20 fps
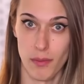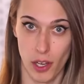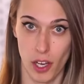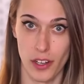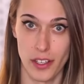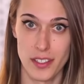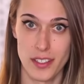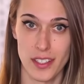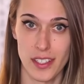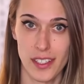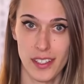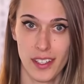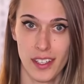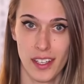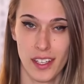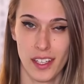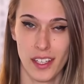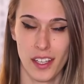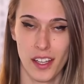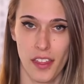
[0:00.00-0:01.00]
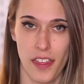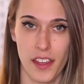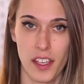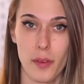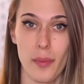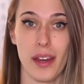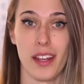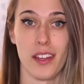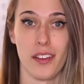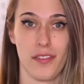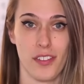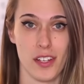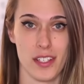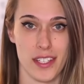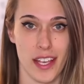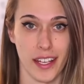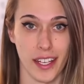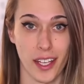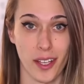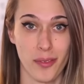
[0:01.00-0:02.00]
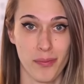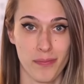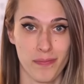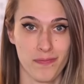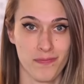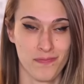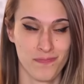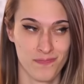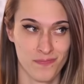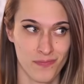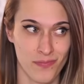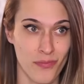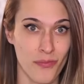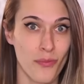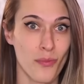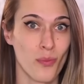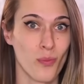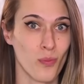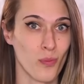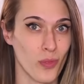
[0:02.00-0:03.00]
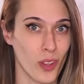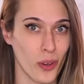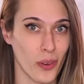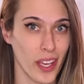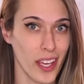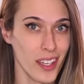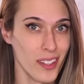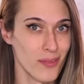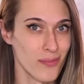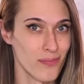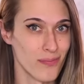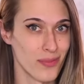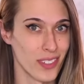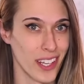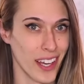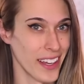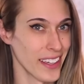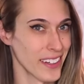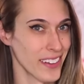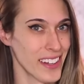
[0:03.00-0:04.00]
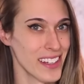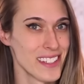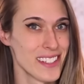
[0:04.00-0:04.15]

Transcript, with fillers: Honestly, think about it for a second. Okay, got your